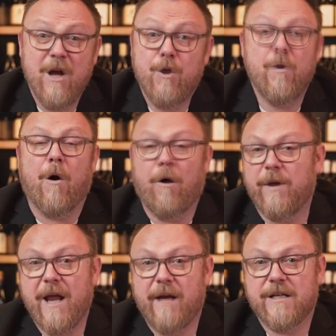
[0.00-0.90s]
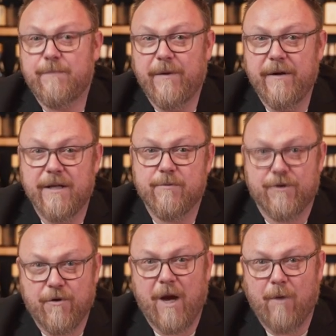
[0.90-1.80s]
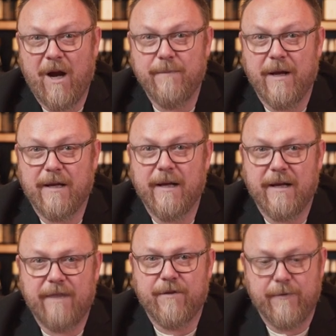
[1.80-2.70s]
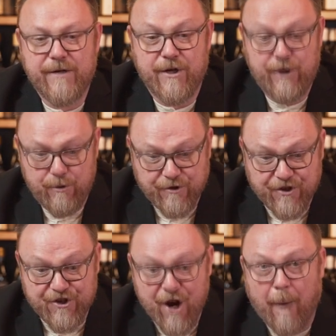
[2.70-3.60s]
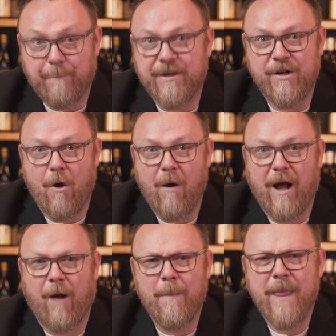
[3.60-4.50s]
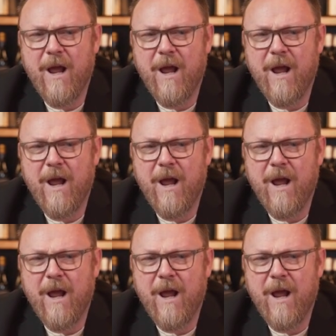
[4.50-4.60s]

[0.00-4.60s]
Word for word: who already had experience with dry winemaking and gave the region a huge jump in know how.